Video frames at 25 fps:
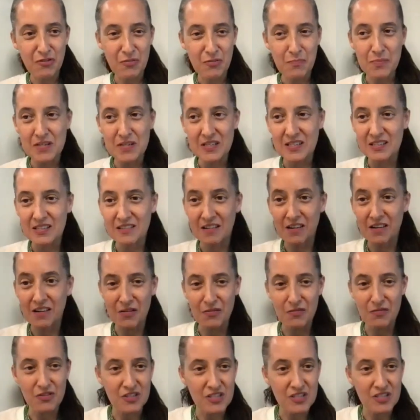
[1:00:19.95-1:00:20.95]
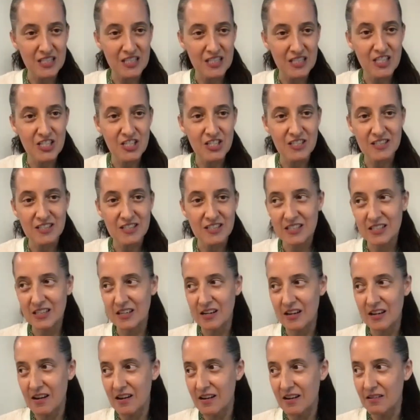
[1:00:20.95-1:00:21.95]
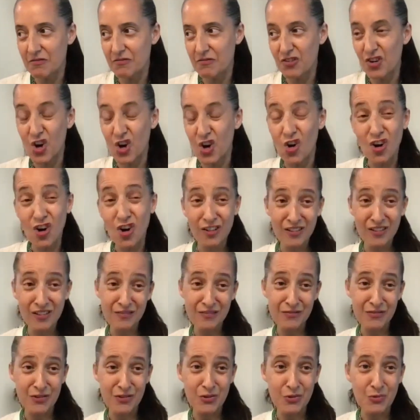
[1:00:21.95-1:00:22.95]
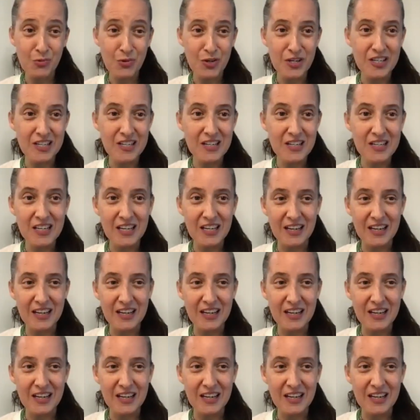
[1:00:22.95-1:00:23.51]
being in conversation today, for all of your work,